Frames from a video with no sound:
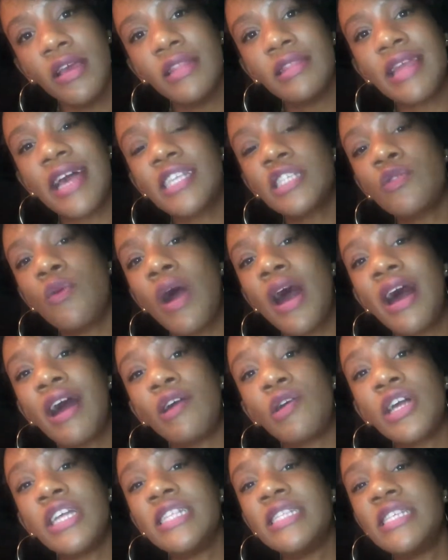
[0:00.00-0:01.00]
That's why
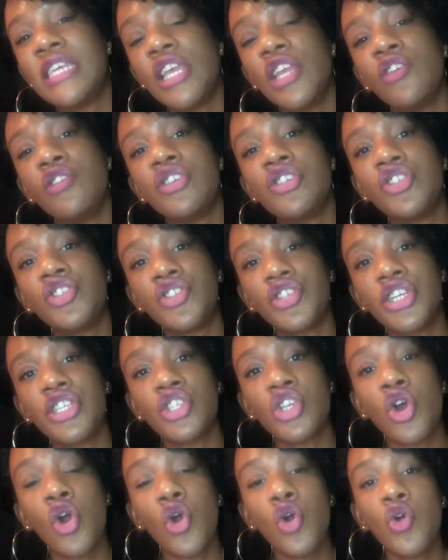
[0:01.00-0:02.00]
I'll continue to
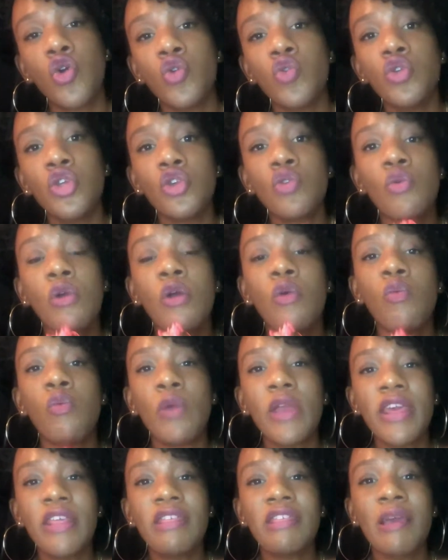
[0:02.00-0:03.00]
stress who you are
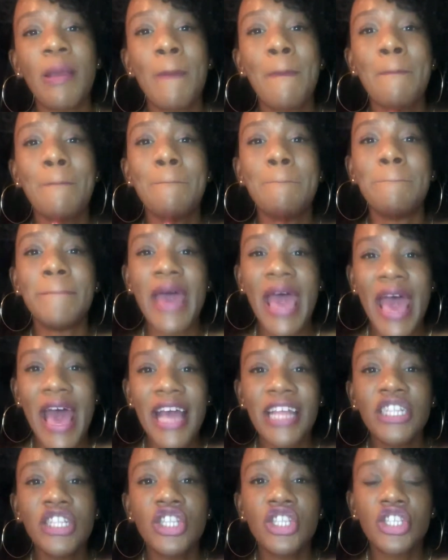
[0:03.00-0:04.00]
with
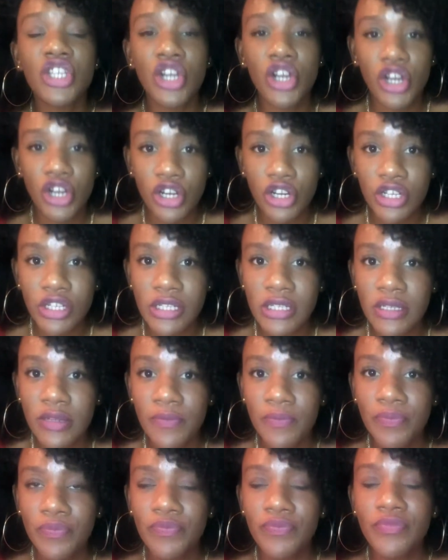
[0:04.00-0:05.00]
matters.
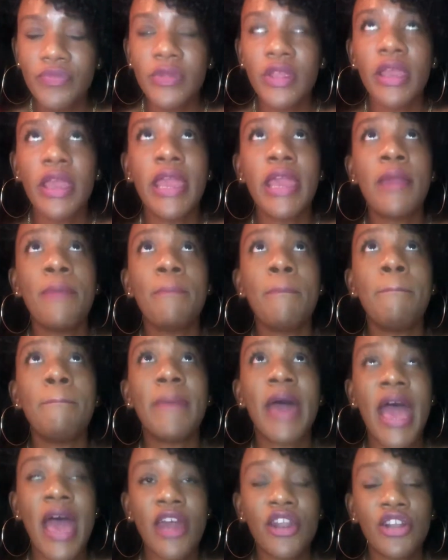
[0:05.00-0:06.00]
It
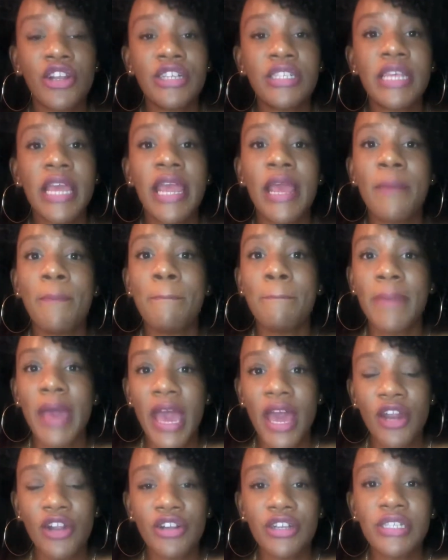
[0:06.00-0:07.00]
matters, it
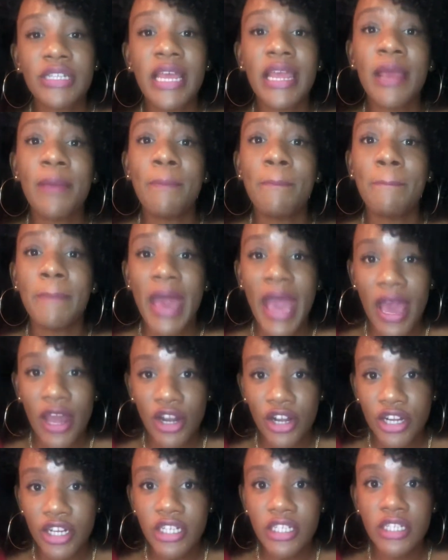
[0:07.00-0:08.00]
matters, it
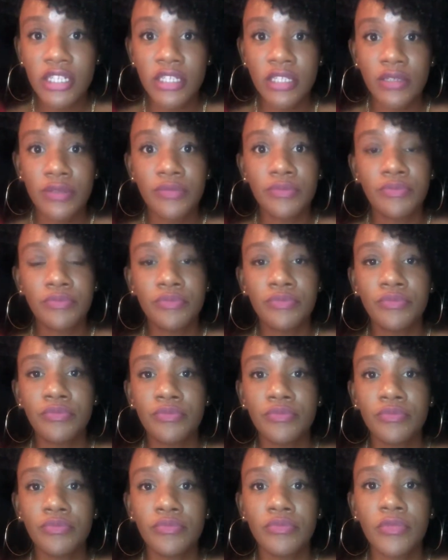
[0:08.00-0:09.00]
matters.
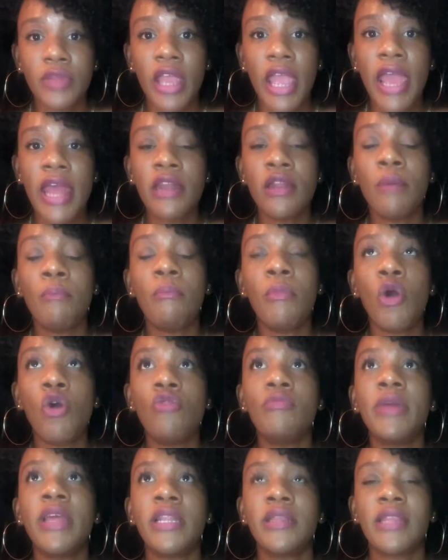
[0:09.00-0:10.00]
In the
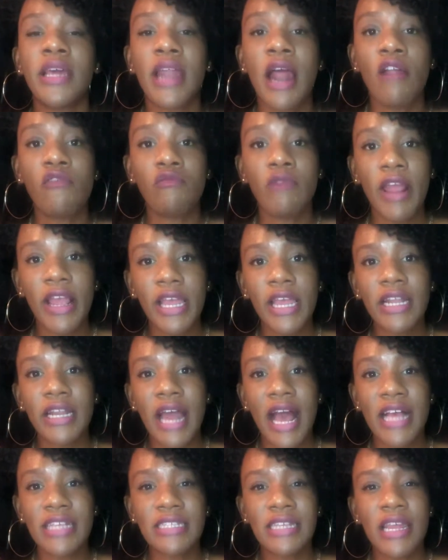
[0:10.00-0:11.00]
moment that I
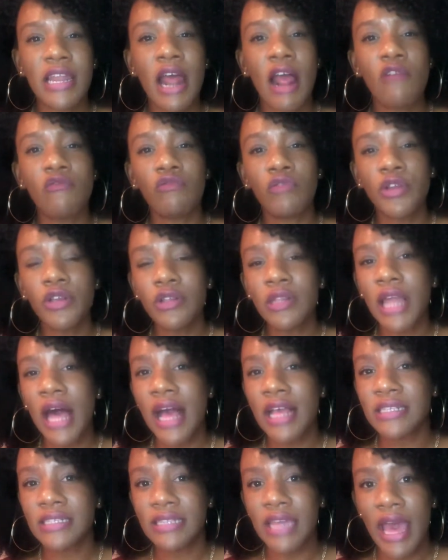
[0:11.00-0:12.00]
recognized and I
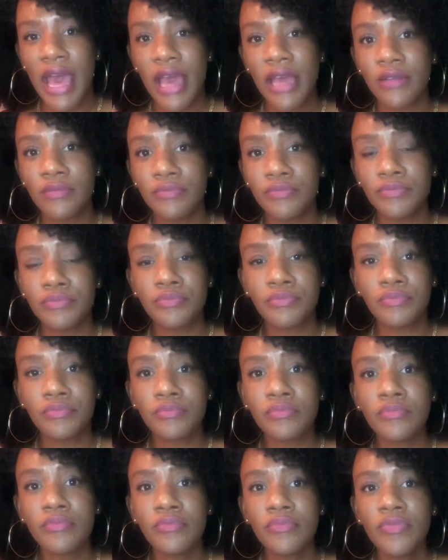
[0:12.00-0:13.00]
realized that,
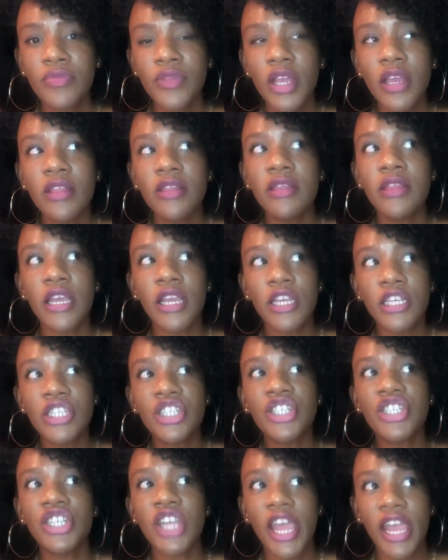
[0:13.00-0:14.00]
things
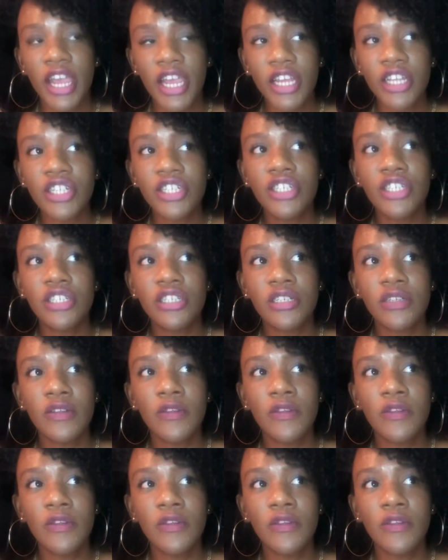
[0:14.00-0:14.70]
changed.